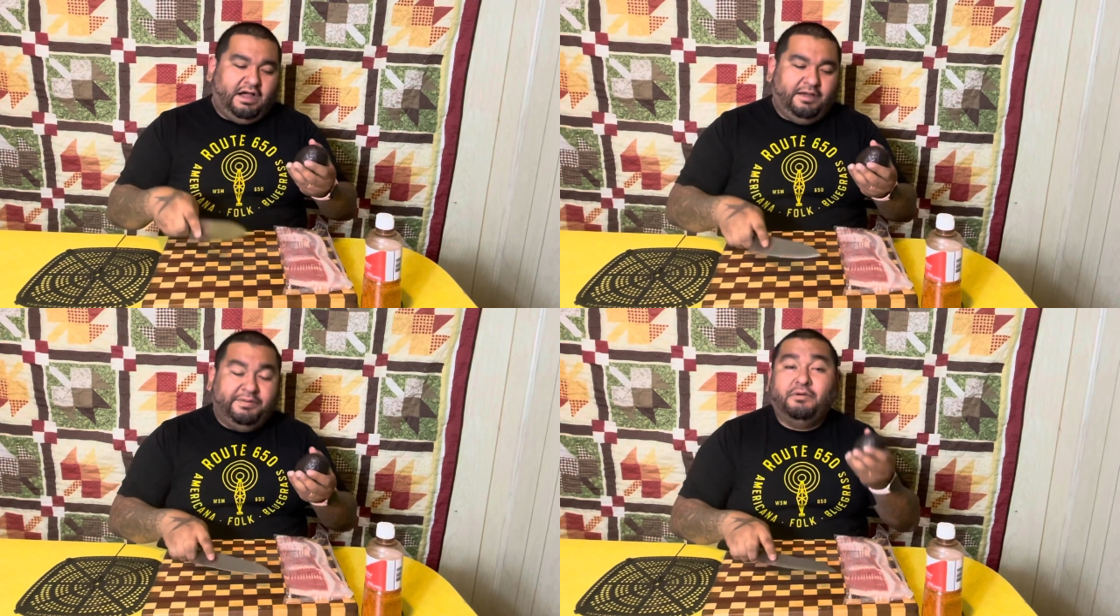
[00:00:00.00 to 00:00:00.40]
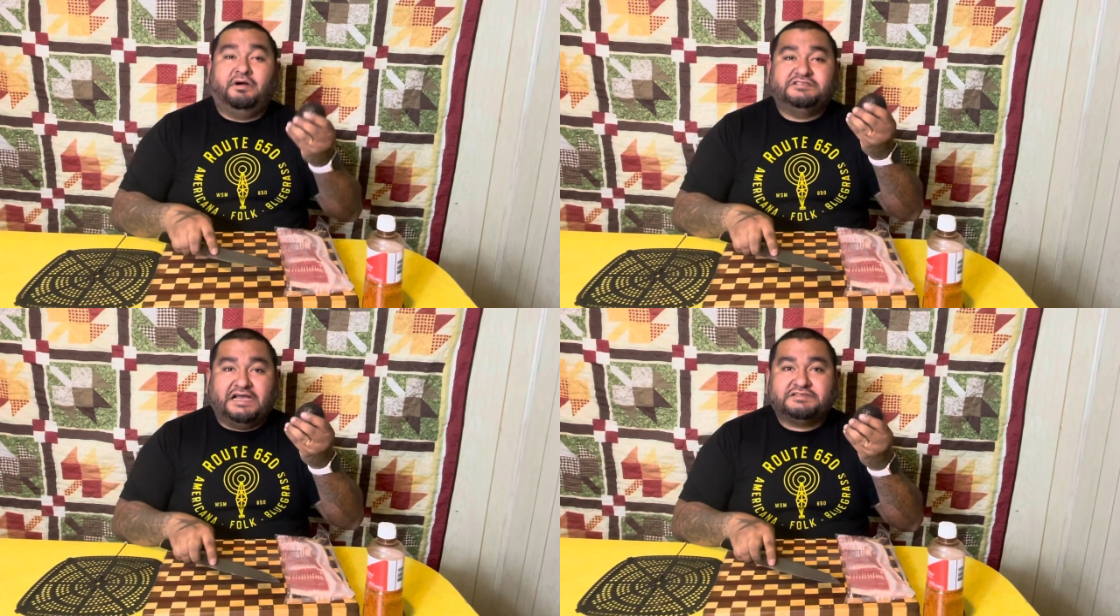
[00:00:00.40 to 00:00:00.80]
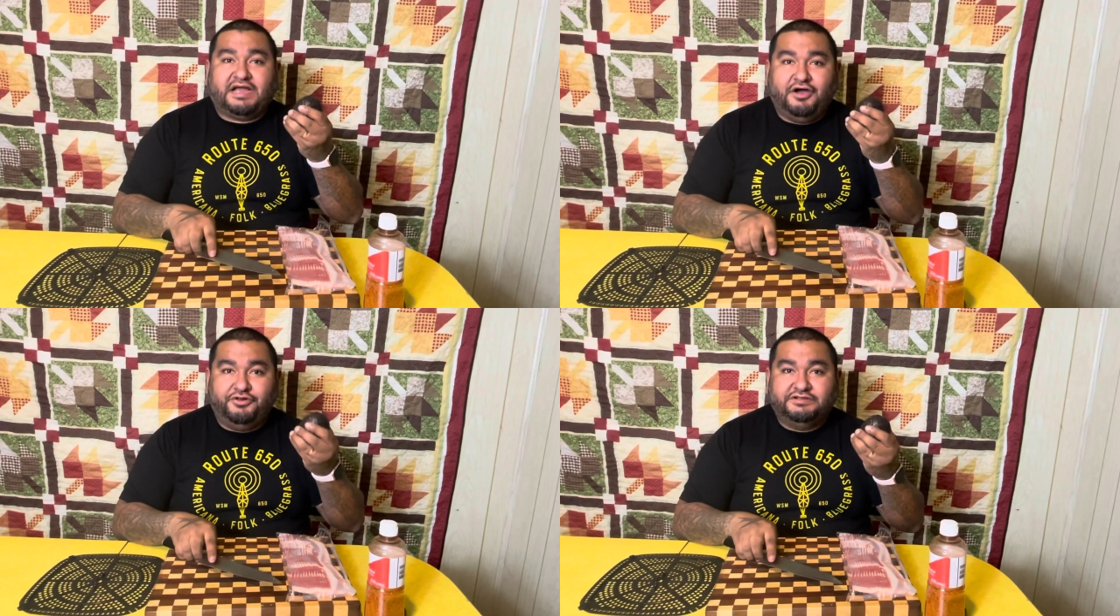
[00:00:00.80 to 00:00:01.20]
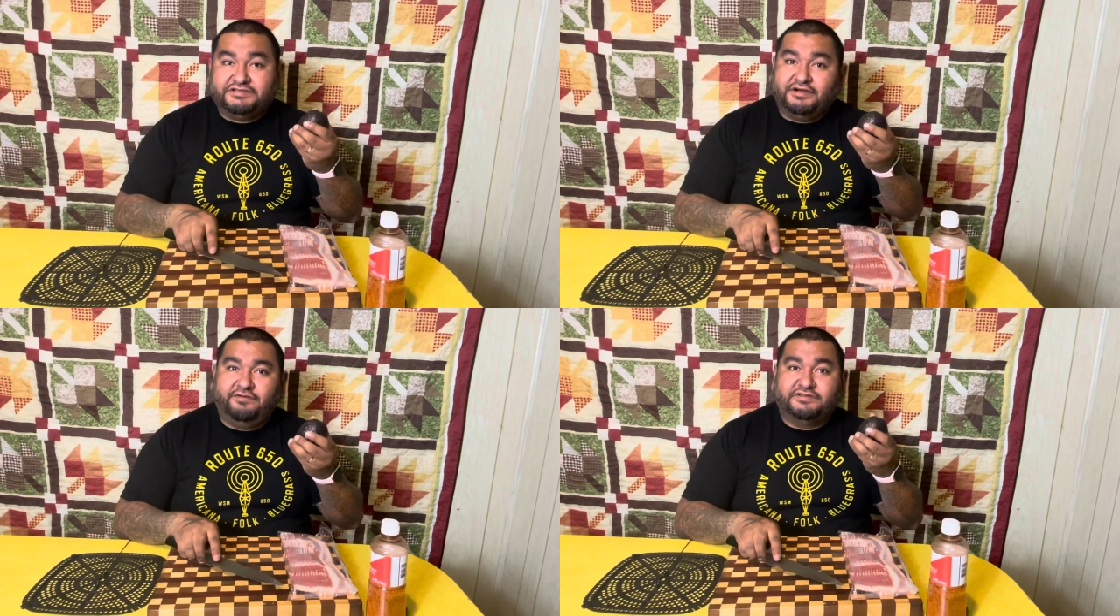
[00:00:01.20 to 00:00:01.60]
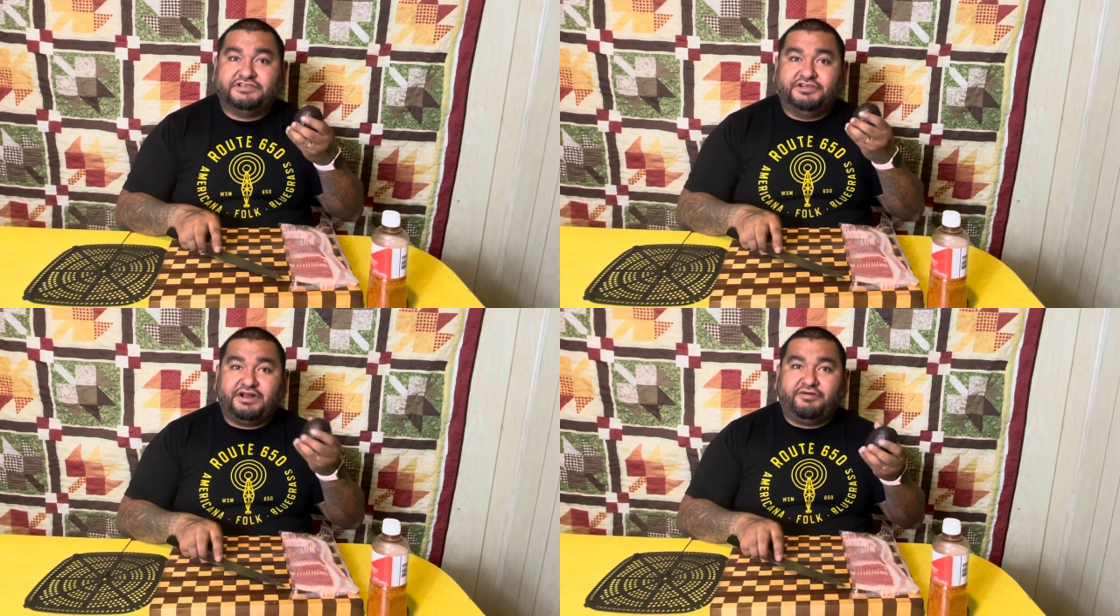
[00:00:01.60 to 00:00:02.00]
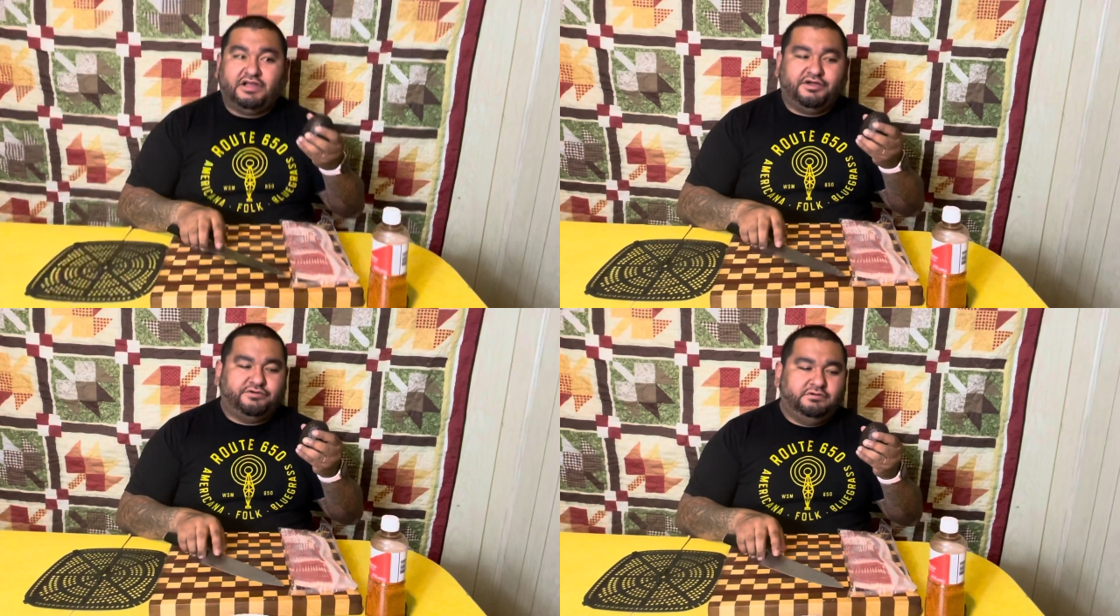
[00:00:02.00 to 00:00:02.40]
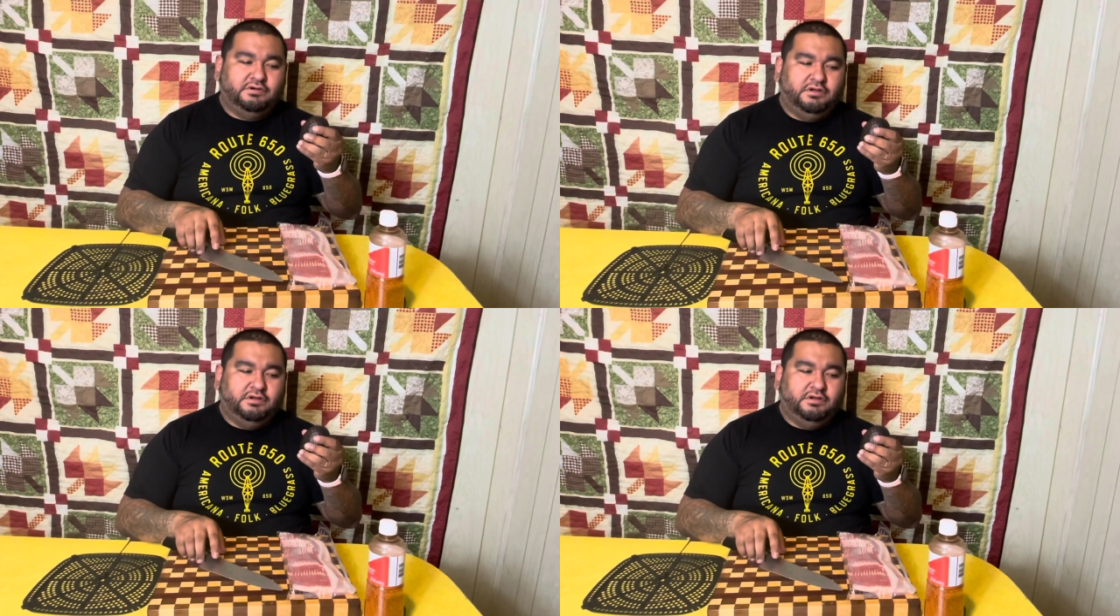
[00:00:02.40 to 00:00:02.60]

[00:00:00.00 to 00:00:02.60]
People always ask, how do you tell if it's a good avocado?